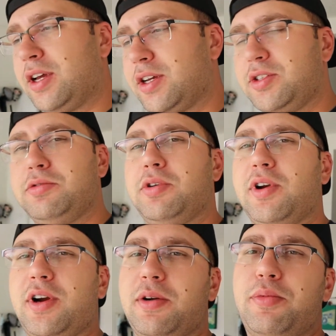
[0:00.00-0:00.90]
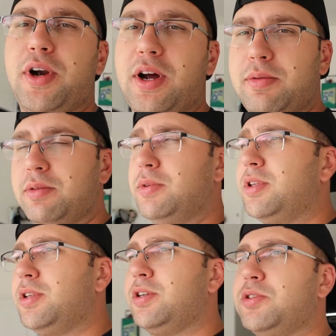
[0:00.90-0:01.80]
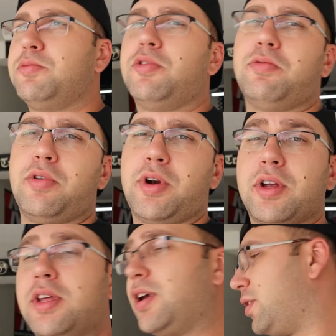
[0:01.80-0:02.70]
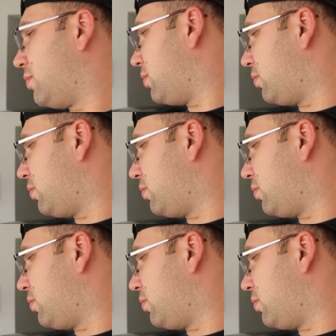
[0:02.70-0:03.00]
because you'll create a problem, and then there's more work that